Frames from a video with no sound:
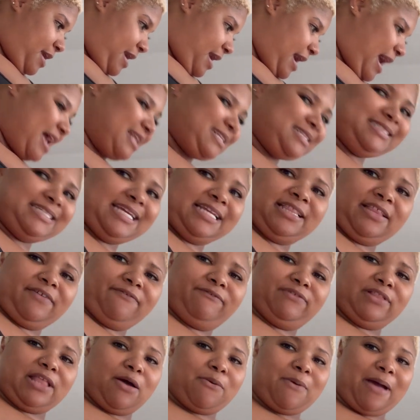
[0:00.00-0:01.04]
I had to check the
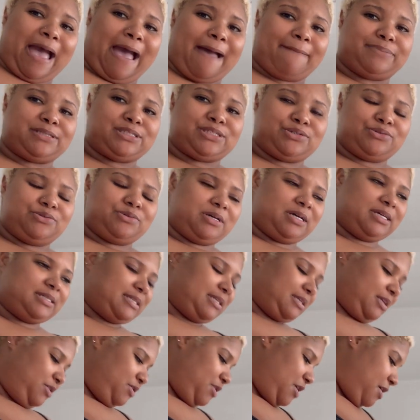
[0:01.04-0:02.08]
Flow app too, because,
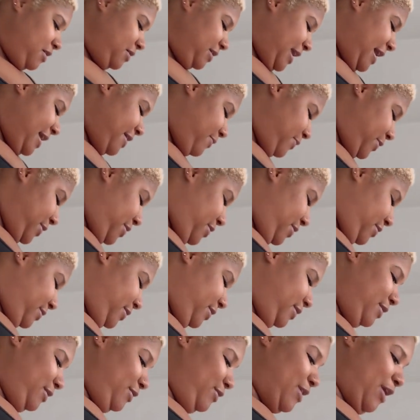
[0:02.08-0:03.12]
you know, like when you're,
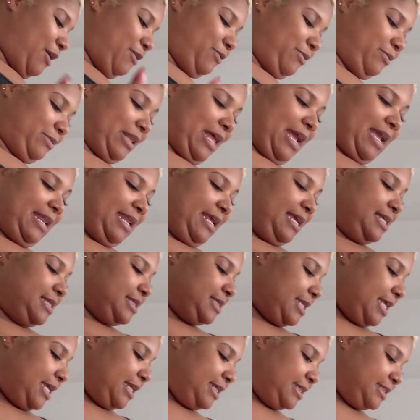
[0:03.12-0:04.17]
you know, ladies,
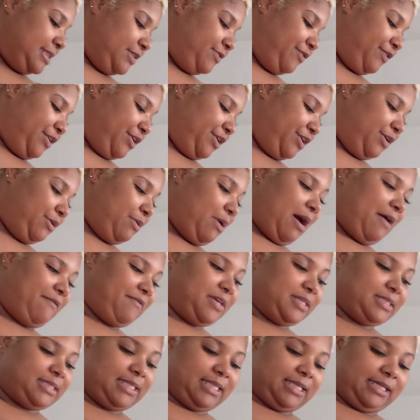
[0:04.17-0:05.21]
like this is for you,
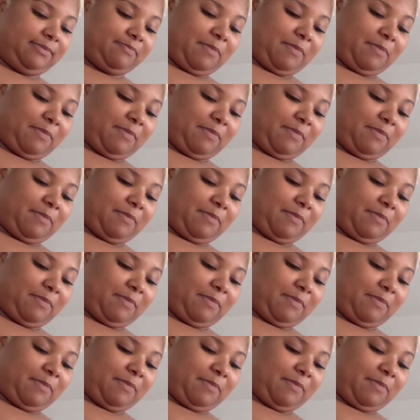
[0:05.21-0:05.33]
obviously.